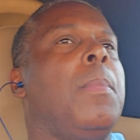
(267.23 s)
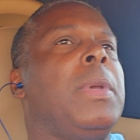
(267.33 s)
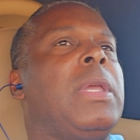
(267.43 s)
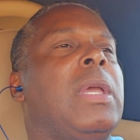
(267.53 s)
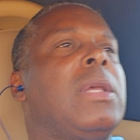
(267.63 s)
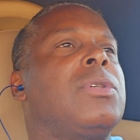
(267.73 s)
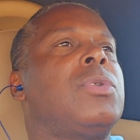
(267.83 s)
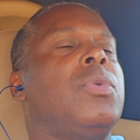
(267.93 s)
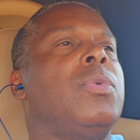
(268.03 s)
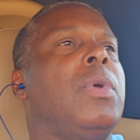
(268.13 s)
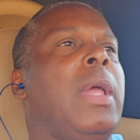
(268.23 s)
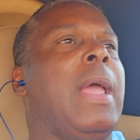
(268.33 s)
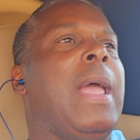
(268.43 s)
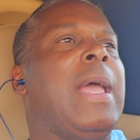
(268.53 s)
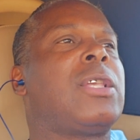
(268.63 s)
begins to
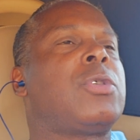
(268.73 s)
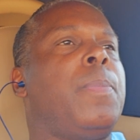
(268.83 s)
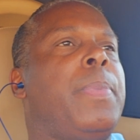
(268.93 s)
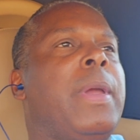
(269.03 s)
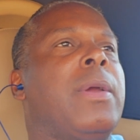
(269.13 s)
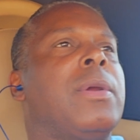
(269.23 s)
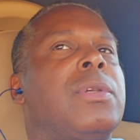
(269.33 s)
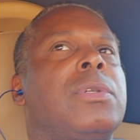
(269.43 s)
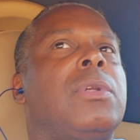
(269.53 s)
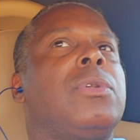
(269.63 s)
experience